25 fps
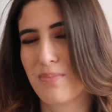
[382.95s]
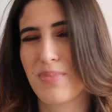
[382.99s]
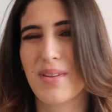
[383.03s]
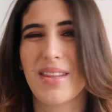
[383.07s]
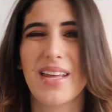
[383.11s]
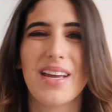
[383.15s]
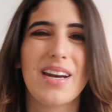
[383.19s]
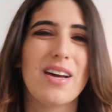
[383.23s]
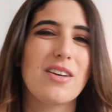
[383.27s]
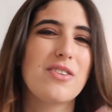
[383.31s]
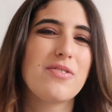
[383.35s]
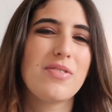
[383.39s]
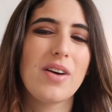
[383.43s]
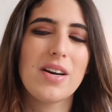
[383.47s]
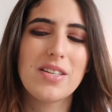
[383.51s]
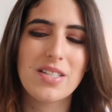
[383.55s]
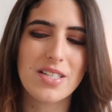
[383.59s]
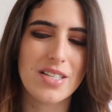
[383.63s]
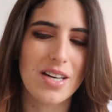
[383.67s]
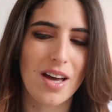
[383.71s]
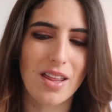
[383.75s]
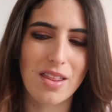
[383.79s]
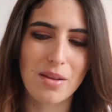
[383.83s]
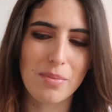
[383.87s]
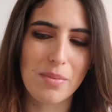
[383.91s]
But then I'd find
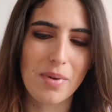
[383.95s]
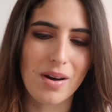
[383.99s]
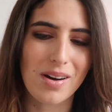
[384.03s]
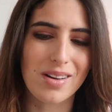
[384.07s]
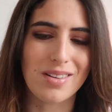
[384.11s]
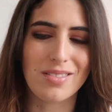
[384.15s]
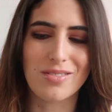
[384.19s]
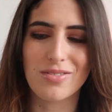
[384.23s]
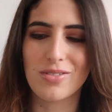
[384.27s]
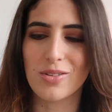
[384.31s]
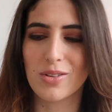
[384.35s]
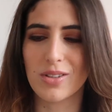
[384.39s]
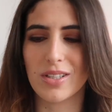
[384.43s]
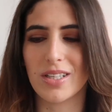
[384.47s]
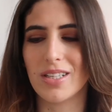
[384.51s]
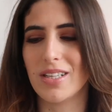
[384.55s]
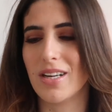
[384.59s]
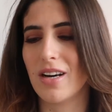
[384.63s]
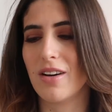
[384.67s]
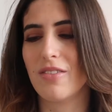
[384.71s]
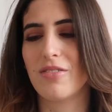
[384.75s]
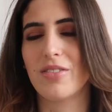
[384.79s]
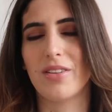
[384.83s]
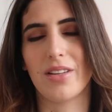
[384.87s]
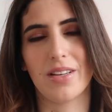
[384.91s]
another mug and fall in
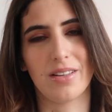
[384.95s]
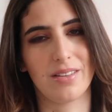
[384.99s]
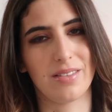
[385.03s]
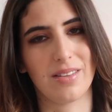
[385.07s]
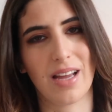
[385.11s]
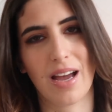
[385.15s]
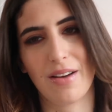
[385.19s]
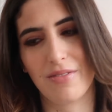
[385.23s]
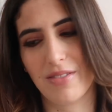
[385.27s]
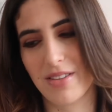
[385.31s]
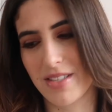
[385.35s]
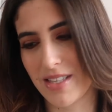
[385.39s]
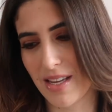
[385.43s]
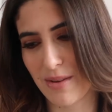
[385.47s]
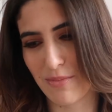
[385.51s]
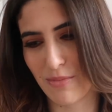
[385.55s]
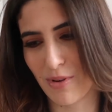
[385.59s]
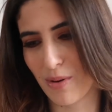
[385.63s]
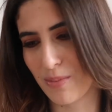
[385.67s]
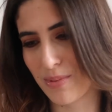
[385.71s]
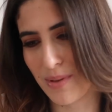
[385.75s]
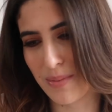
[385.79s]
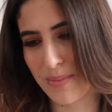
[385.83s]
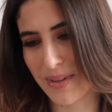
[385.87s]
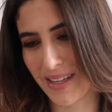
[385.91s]
love and have the same
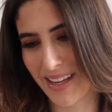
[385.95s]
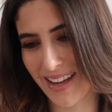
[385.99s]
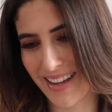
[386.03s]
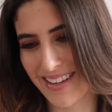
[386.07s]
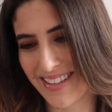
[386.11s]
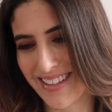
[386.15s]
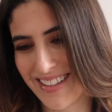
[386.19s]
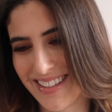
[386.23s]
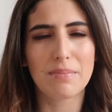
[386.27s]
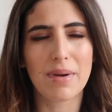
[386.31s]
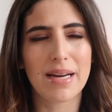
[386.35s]
problem again.